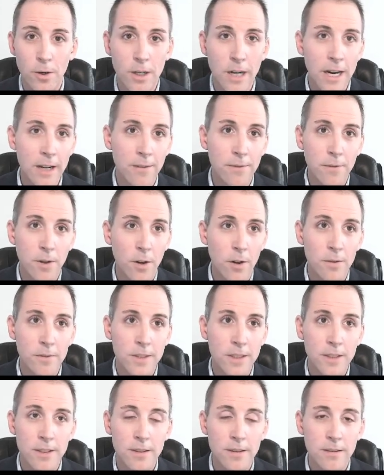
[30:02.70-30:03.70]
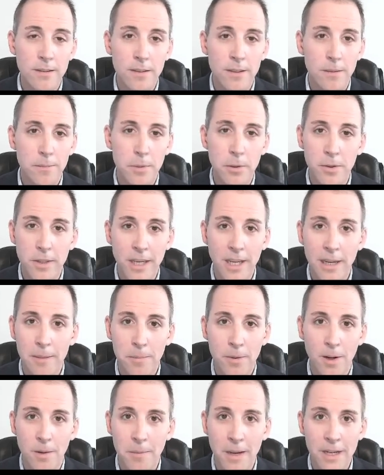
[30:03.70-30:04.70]
got involved in a boot camp
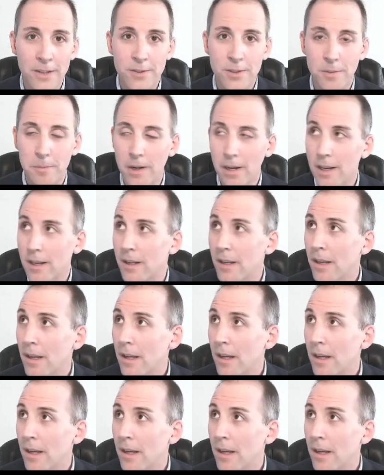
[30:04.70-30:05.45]
or a mastermind.